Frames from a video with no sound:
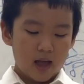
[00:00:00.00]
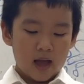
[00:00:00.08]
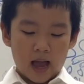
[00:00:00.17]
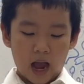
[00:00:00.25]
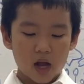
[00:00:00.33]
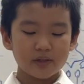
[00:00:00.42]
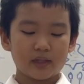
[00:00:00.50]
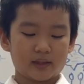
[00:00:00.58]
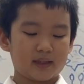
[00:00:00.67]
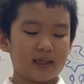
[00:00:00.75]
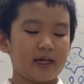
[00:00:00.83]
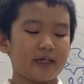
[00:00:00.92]
How did
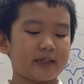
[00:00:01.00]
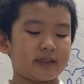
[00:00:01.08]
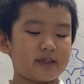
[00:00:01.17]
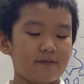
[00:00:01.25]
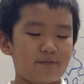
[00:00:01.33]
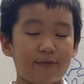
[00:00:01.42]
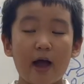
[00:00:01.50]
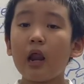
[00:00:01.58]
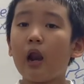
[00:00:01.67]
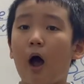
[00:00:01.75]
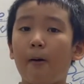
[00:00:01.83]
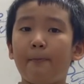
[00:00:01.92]
things
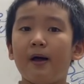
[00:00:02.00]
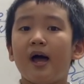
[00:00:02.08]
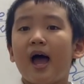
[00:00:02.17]
develop